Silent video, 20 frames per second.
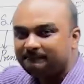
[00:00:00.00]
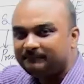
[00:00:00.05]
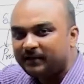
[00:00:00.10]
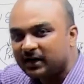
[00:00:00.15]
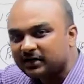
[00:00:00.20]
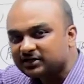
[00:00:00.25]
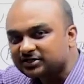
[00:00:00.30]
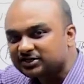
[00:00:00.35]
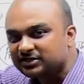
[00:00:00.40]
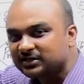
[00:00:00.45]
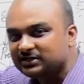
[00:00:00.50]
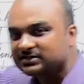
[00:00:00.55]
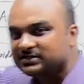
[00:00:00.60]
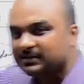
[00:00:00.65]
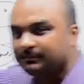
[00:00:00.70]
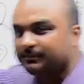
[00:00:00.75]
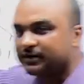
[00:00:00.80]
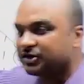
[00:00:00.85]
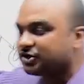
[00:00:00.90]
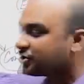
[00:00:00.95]
partial
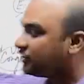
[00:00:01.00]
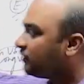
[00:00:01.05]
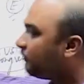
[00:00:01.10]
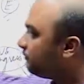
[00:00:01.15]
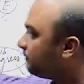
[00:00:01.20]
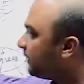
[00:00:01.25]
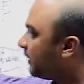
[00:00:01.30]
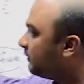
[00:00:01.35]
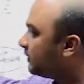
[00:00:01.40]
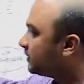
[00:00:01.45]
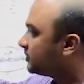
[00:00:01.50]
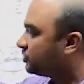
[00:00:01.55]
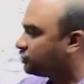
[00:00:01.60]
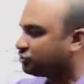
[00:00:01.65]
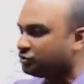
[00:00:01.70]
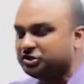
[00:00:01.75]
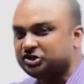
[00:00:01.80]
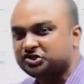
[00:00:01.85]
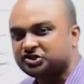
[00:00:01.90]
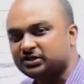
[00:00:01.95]
separation of power. The
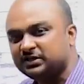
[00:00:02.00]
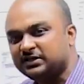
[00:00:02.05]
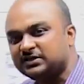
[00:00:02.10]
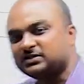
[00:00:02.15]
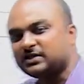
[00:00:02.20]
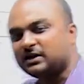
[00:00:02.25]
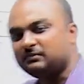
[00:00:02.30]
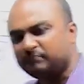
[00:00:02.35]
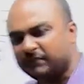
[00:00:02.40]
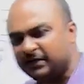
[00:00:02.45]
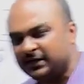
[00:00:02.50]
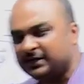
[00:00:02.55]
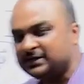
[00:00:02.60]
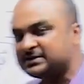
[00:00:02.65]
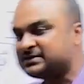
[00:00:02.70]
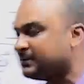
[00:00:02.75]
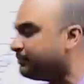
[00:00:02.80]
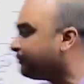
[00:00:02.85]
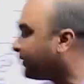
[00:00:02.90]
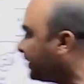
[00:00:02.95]
judiciary is completely
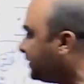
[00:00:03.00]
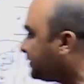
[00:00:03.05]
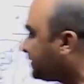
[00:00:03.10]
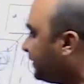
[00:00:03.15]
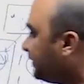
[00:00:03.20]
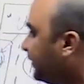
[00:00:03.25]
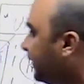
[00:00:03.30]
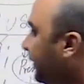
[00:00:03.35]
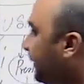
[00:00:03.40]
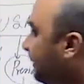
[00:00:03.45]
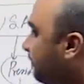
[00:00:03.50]
separated,